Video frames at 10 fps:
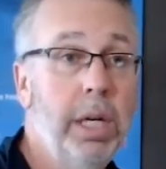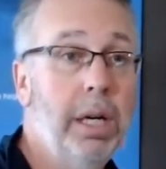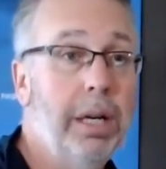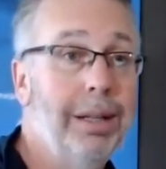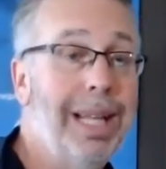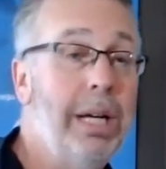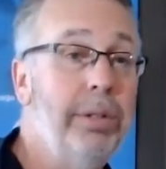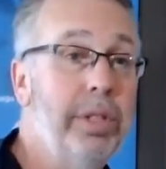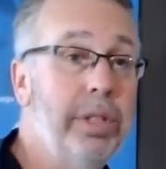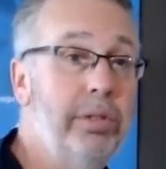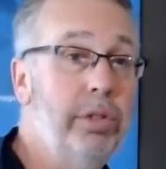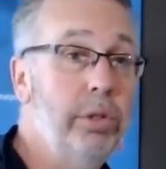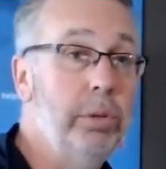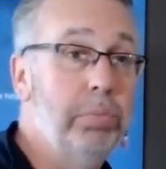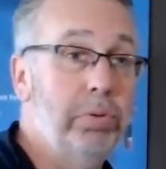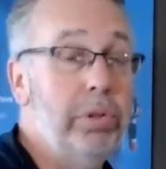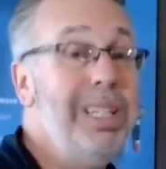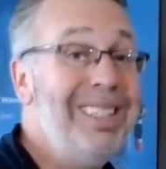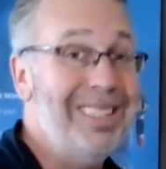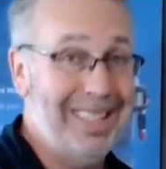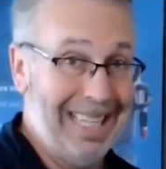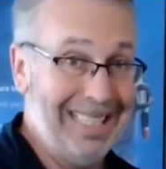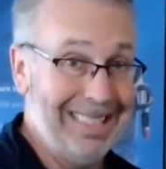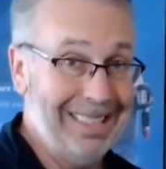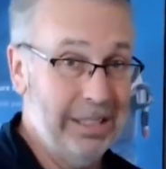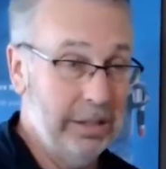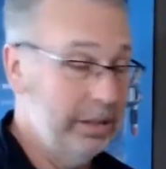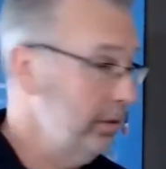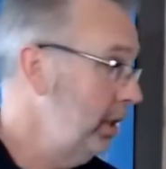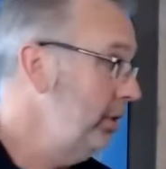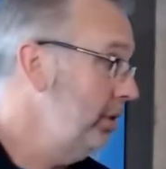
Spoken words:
allows us to preset, right?